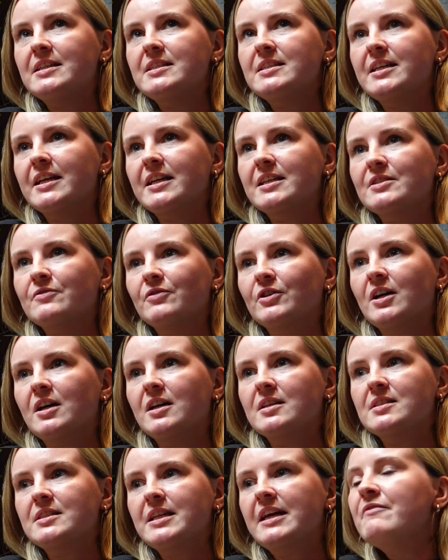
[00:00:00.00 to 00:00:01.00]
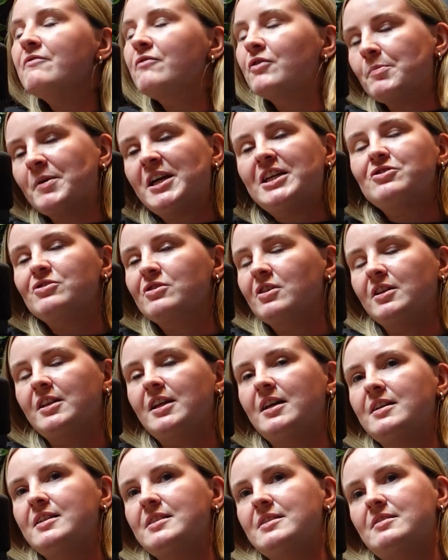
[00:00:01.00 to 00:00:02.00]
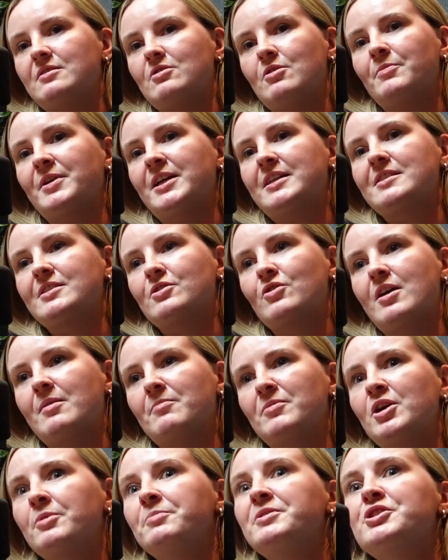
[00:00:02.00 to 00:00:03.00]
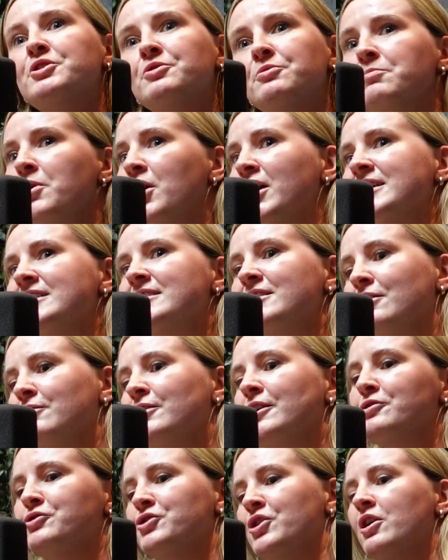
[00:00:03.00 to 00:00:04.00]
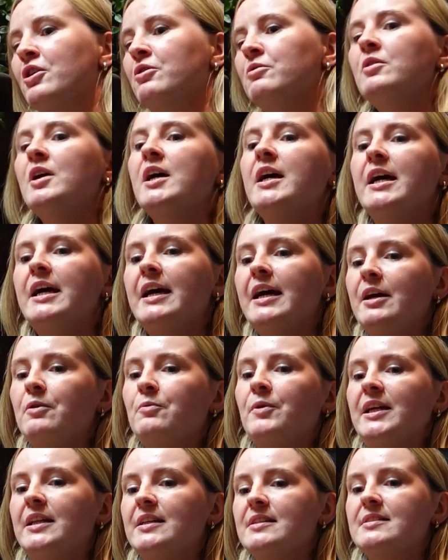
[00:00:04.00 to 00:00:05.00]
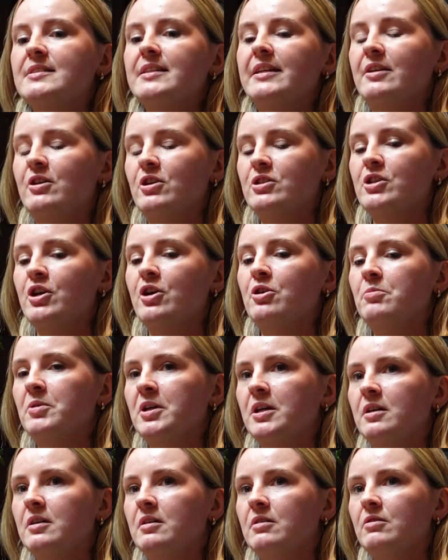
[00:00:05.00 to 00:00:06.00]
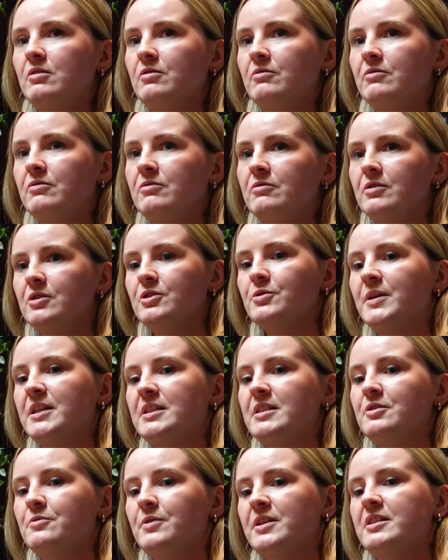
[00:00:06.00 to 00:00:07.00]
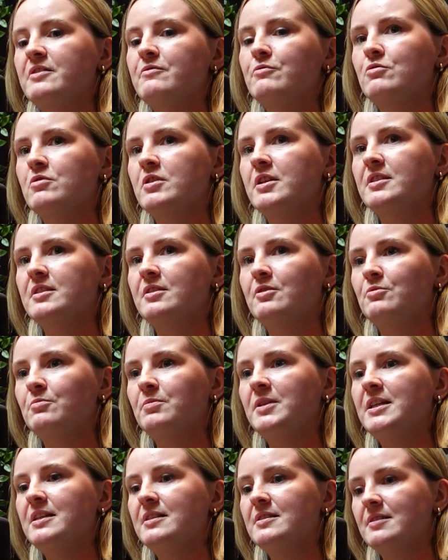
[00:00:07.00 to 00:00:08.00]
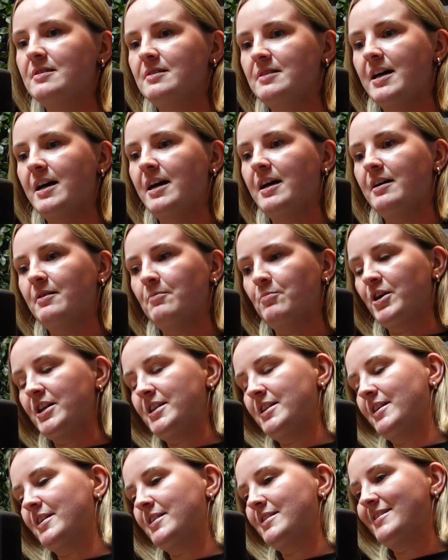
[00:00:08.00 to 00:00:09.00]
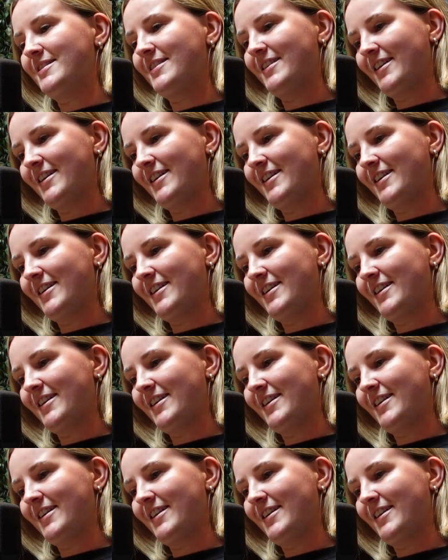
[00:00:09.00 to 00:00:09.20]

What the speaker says: Tickets for that, information on that is on my Instagram. And I'll be doing my solo show in Whelan's in October of 2024. So please buy tickets to